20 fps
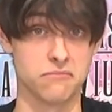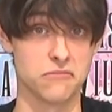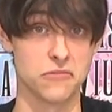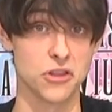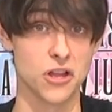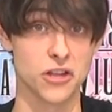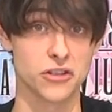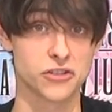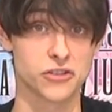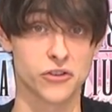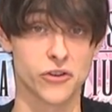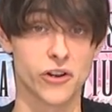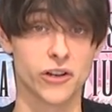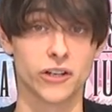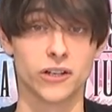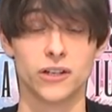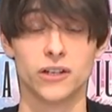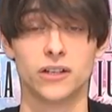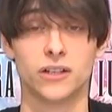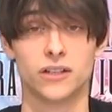lot
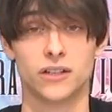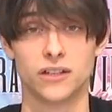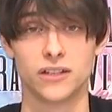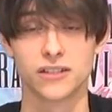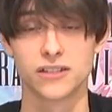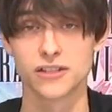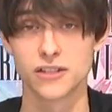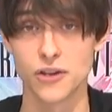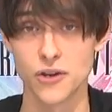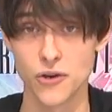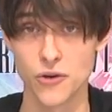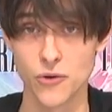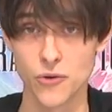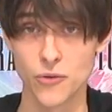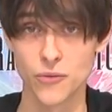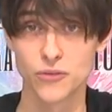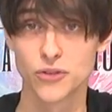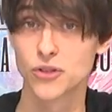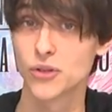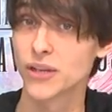stronger. So
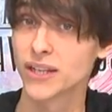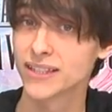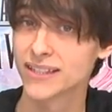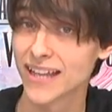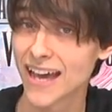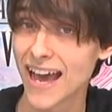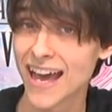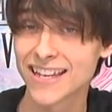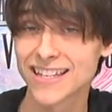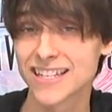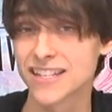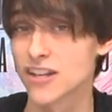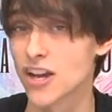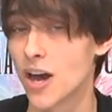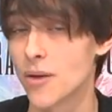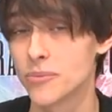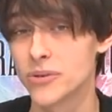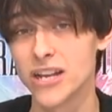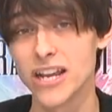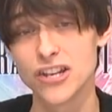doing that in
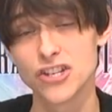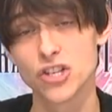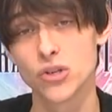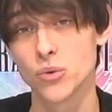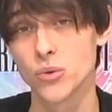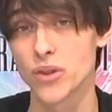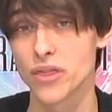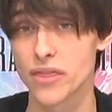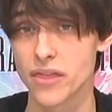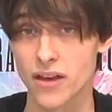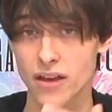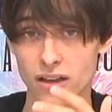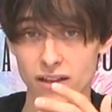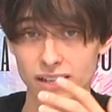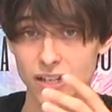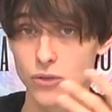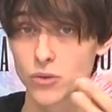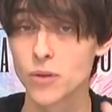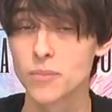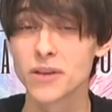combination with
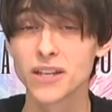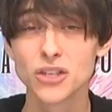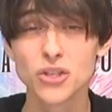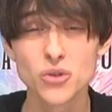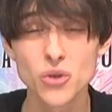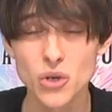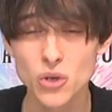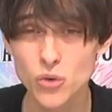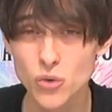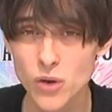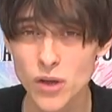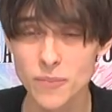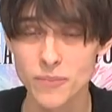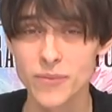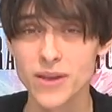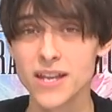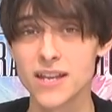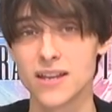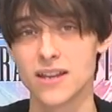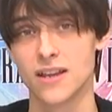equipping new
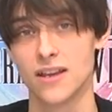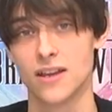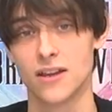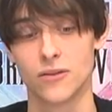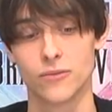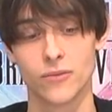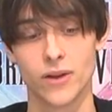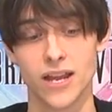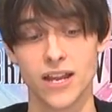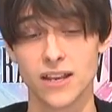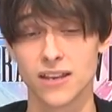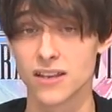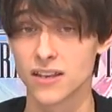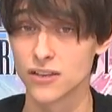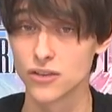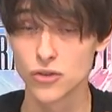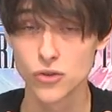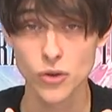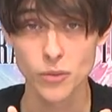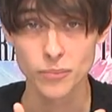equipment, right,
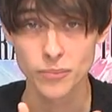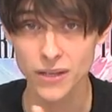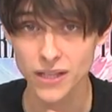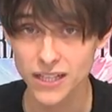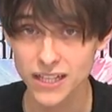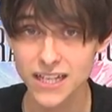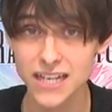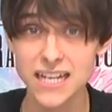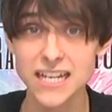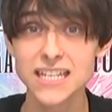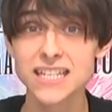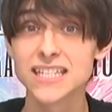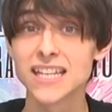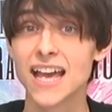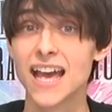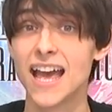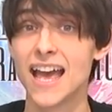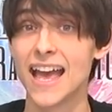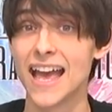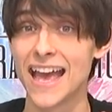new abilities,
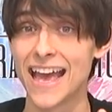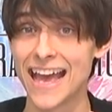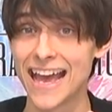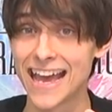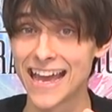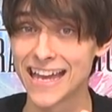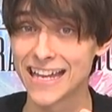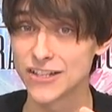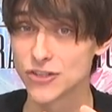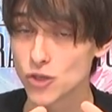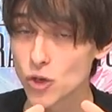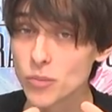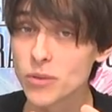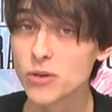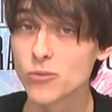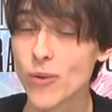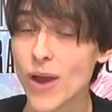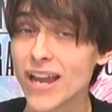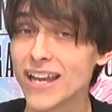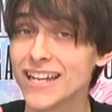and you'll
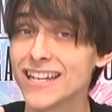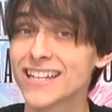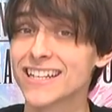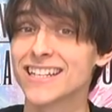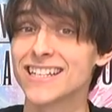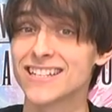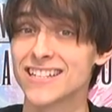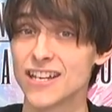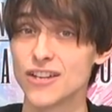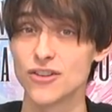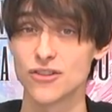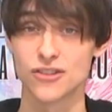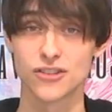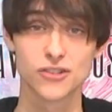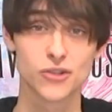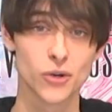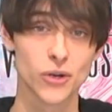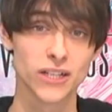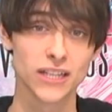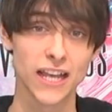be ready to continue the
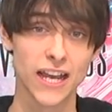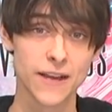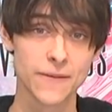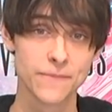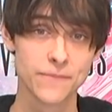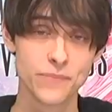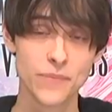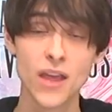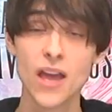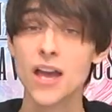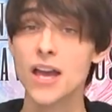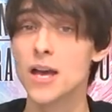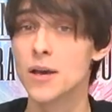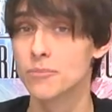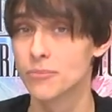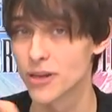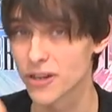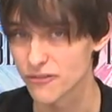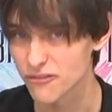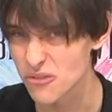storyline.
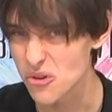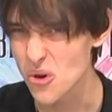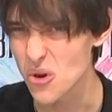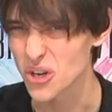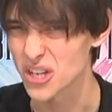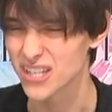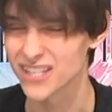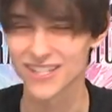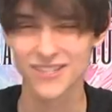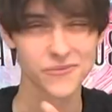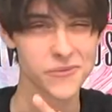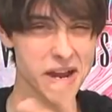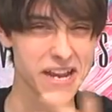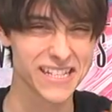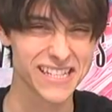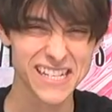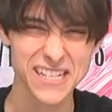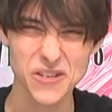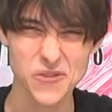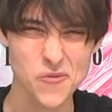But of course,
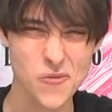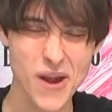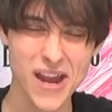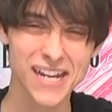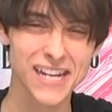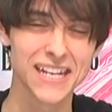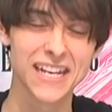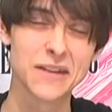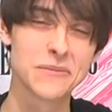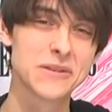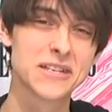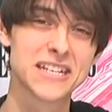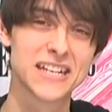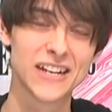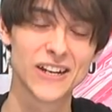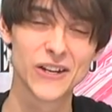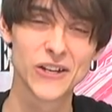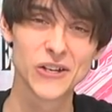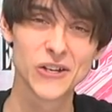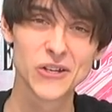right, these awakening
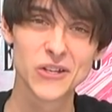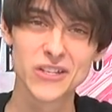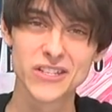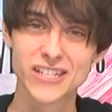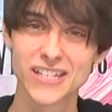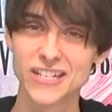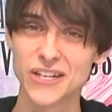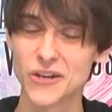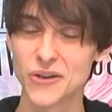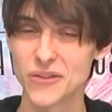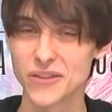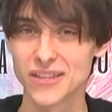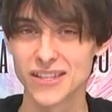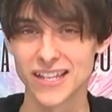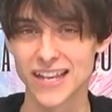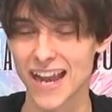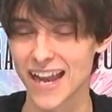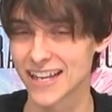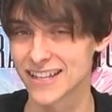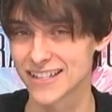materials, you know,